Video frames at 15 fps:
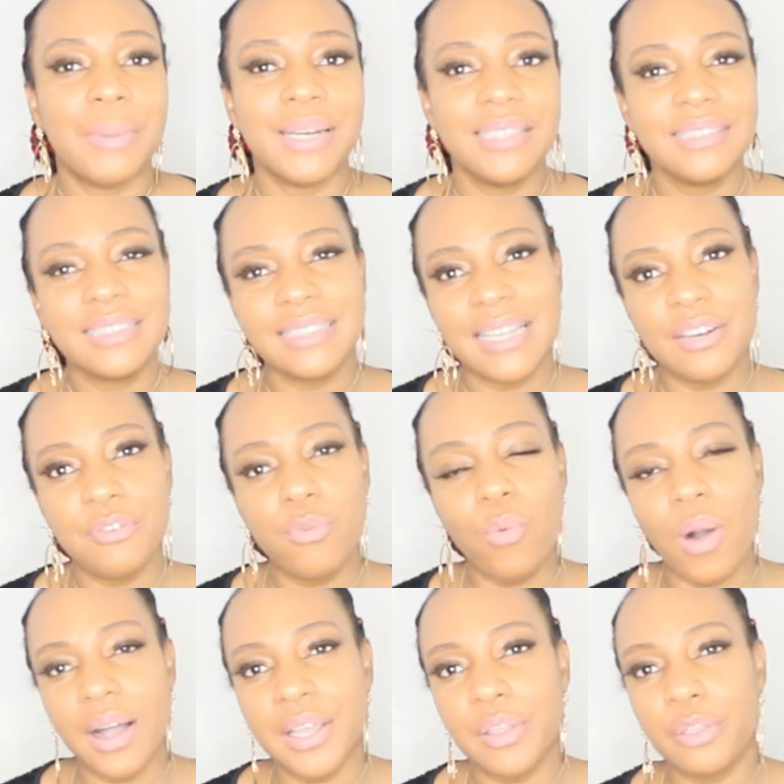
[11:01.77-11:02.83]
but instead of
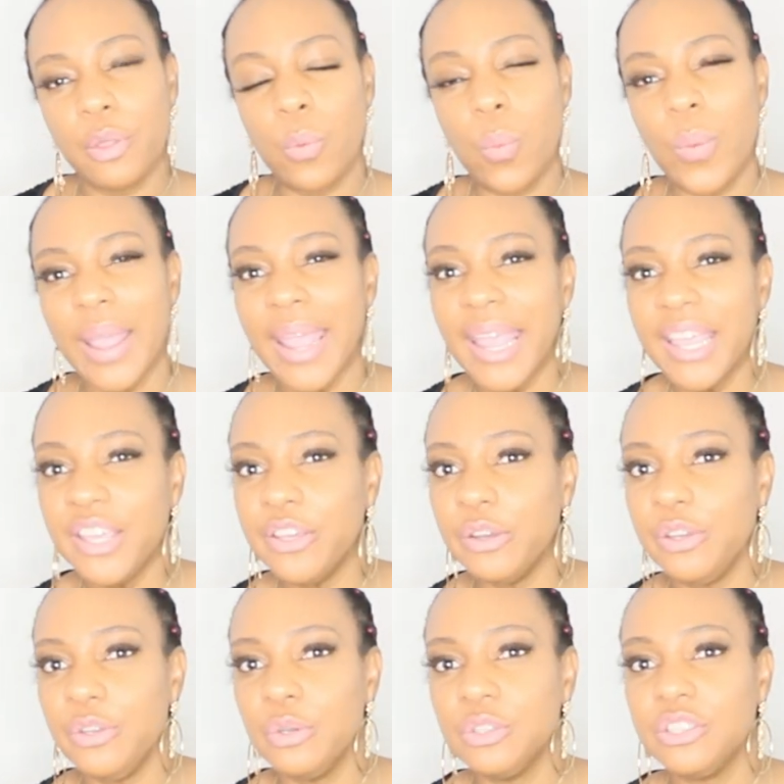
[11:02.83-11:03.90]
walking the way
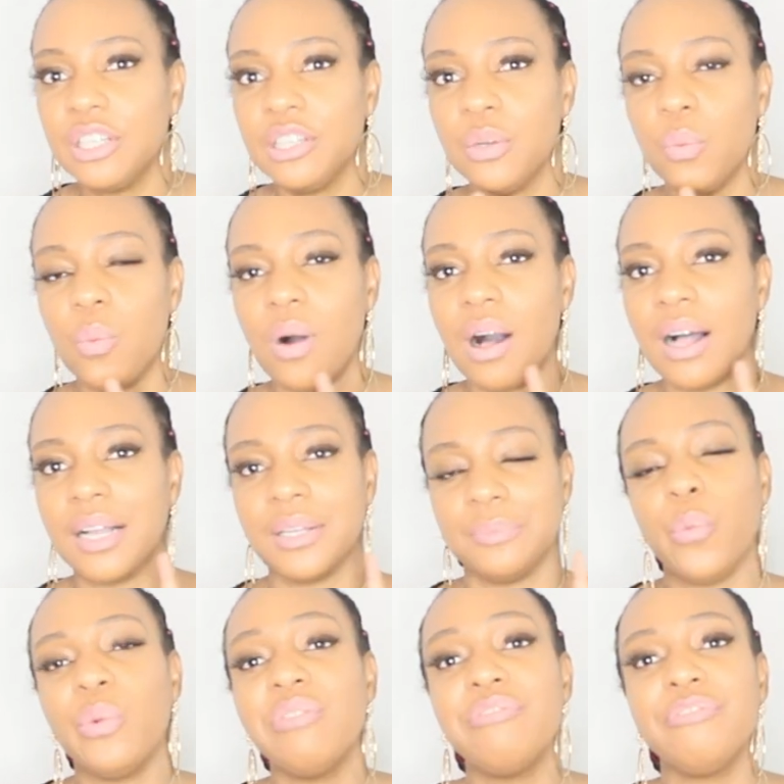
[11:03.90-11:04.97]
you usually
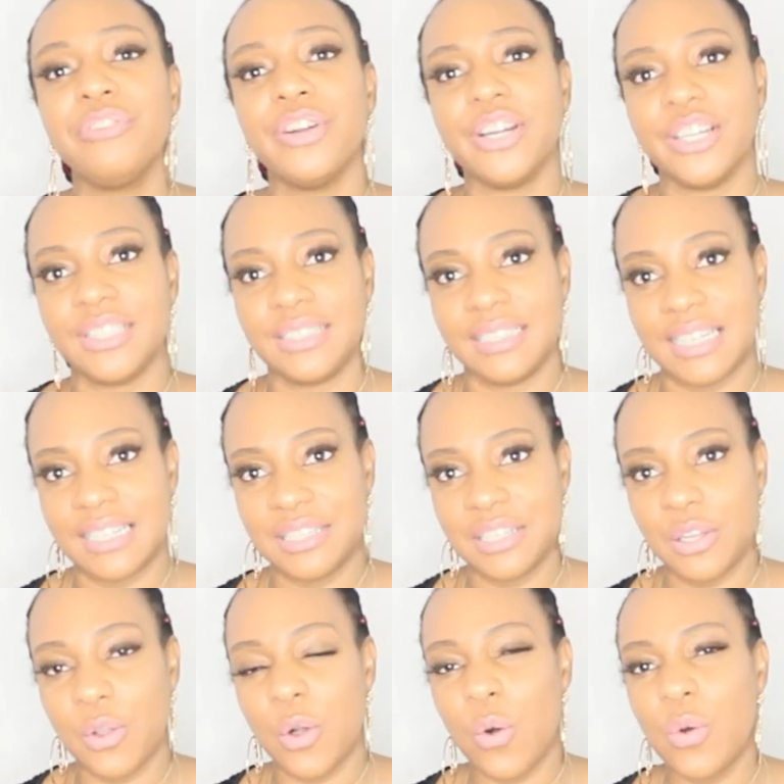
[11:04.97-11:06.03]
walk, reverse
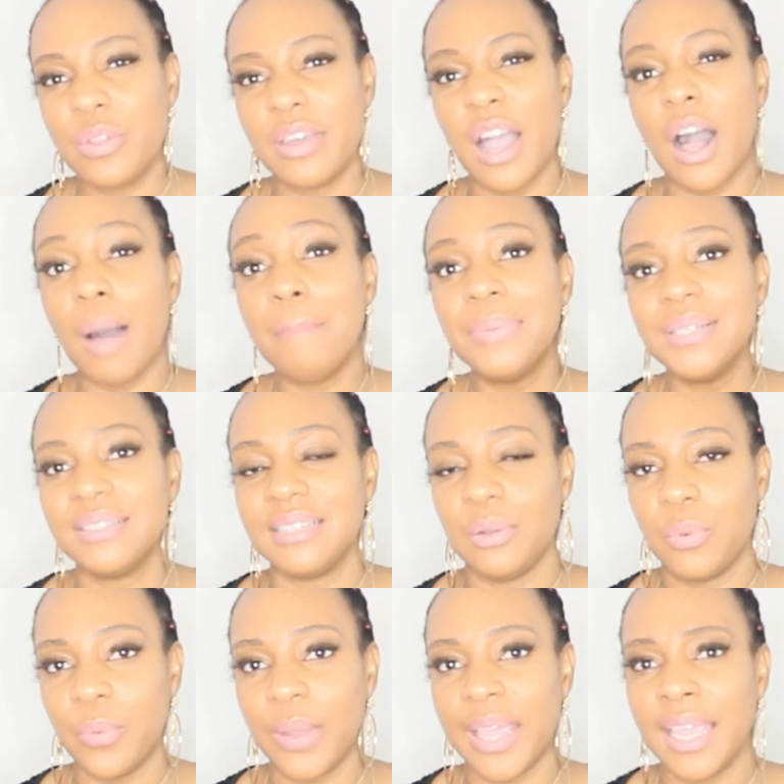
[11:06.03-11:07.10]
it. Go the
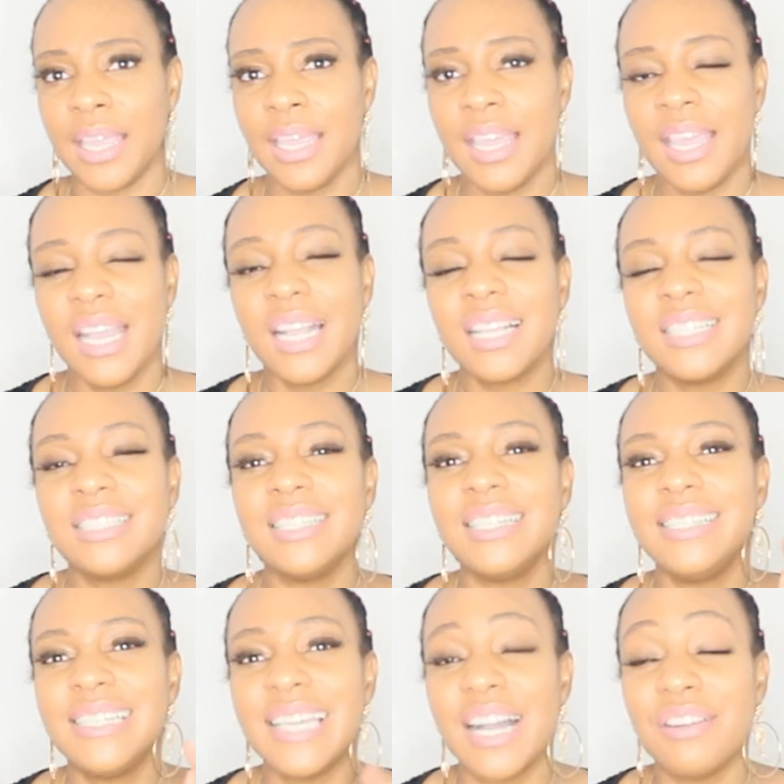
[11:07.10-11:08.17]
opposite way because
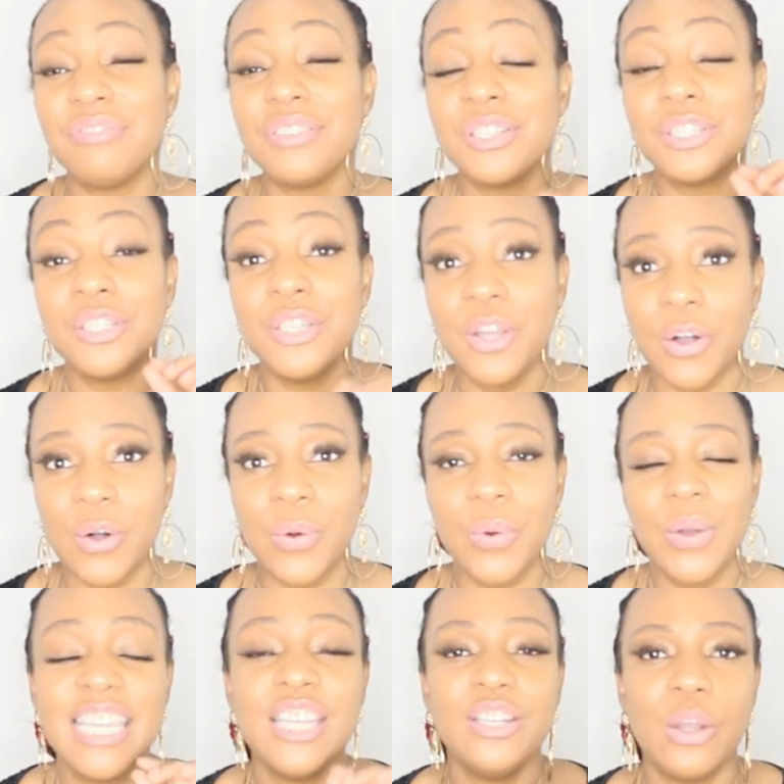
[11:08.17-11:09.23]
the devil
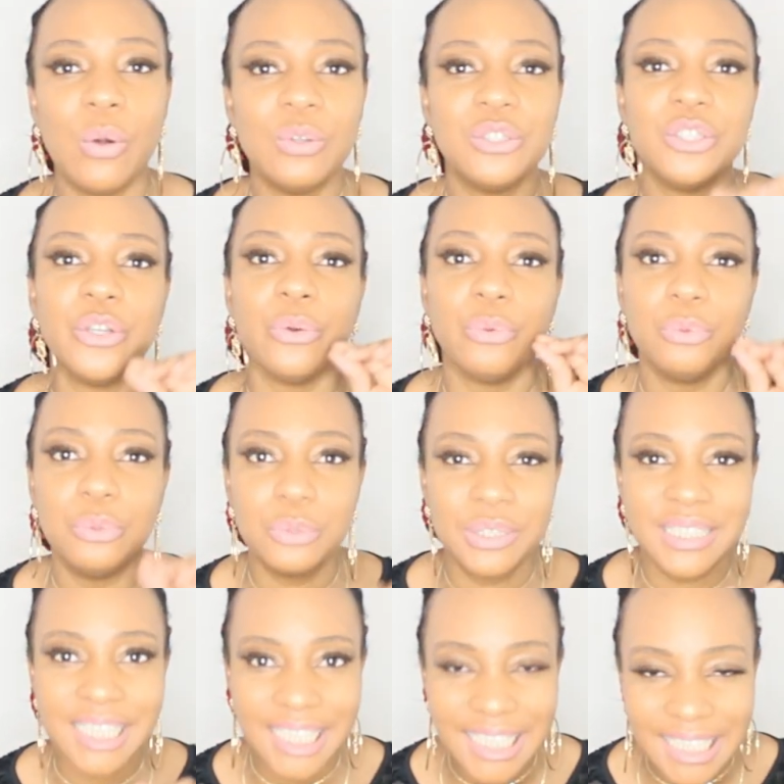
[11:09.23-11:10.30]
know he knows your
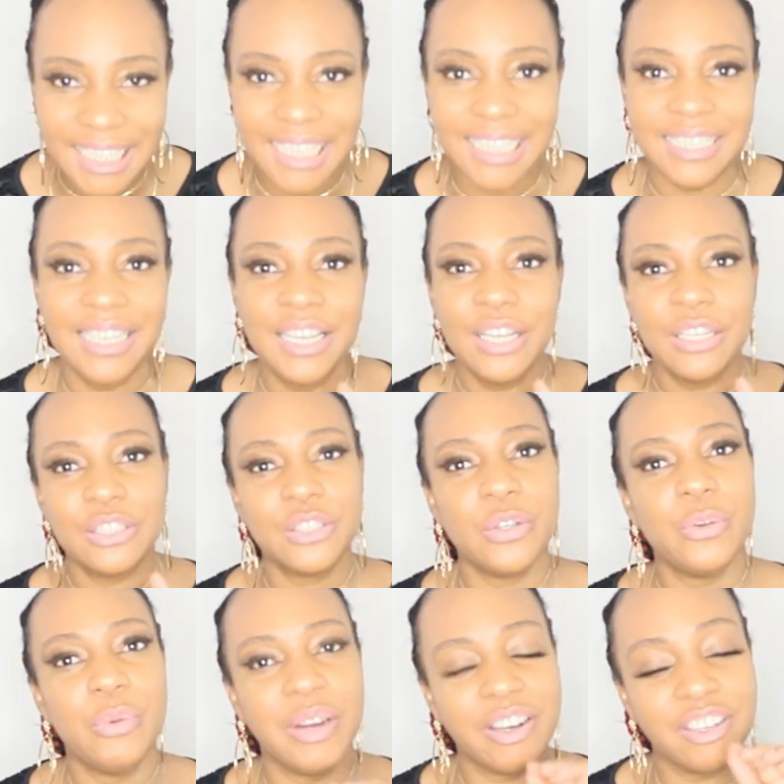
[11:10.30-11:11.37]
routine
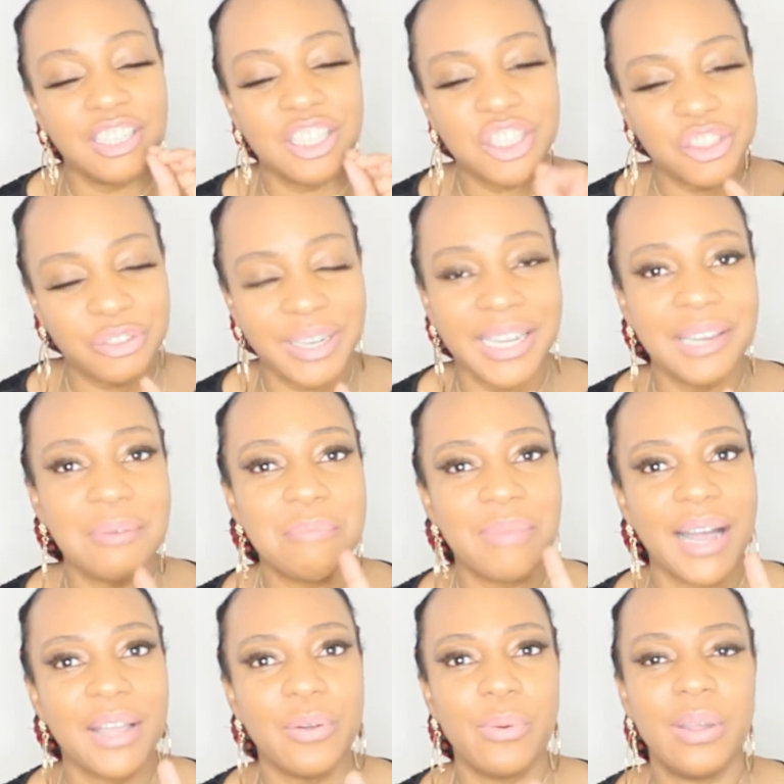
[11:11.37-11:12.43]
so we're gonna trick him
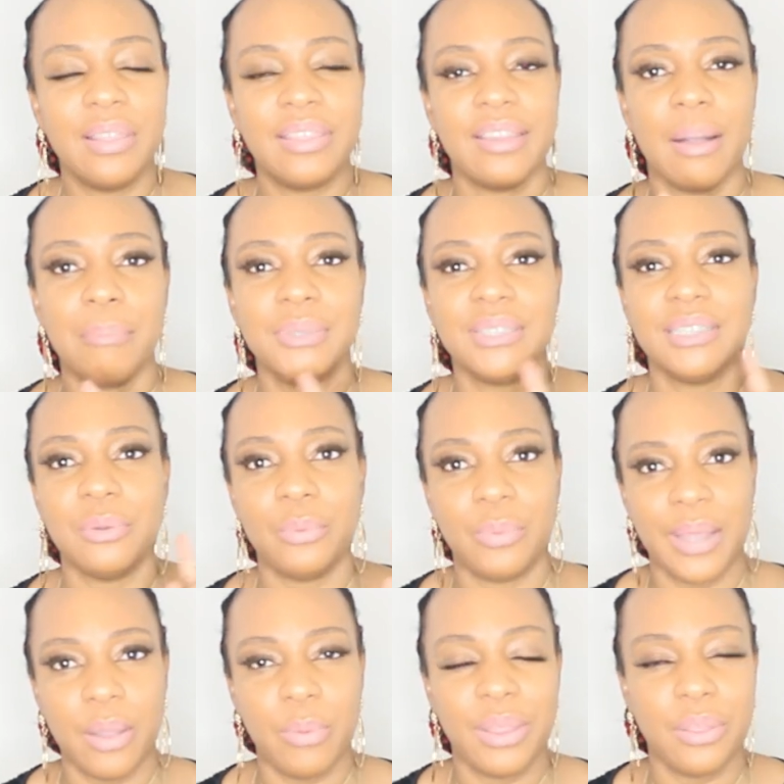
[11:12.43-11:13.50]
by going the opposite
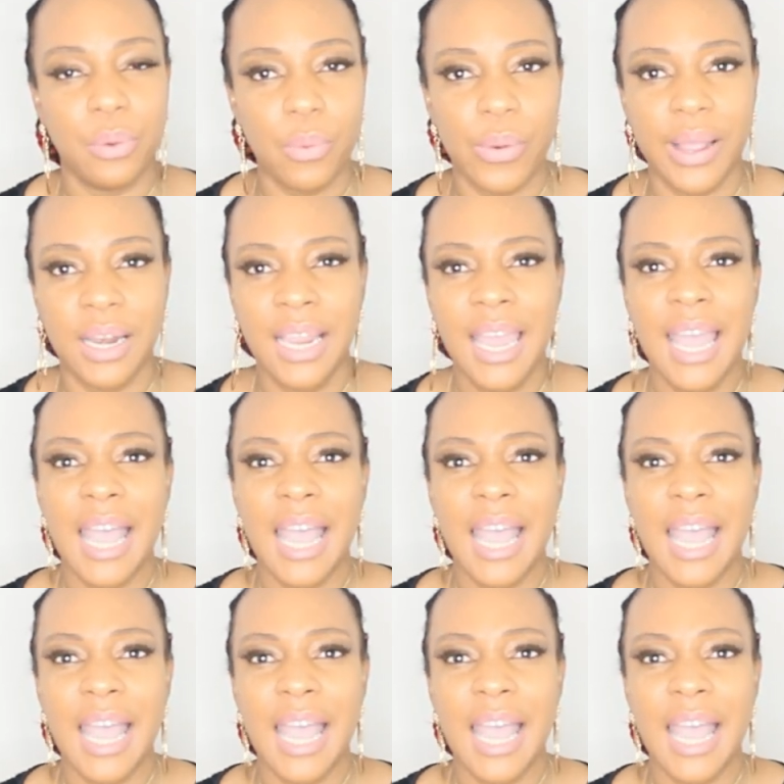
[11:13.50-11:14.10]
way with the oil